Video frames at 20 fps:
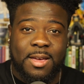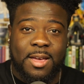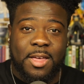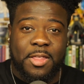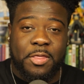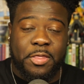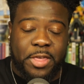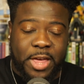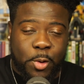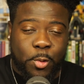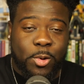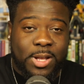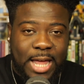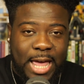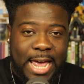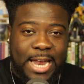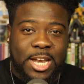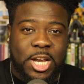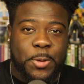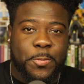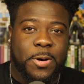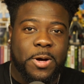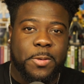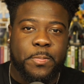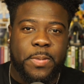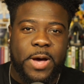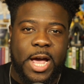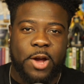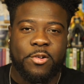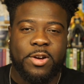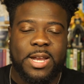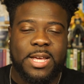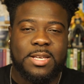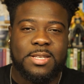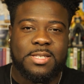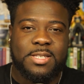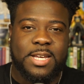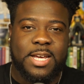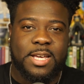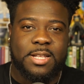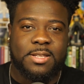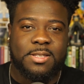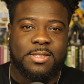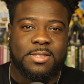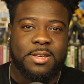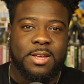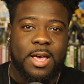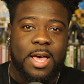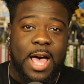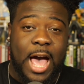they will end up on pirating sites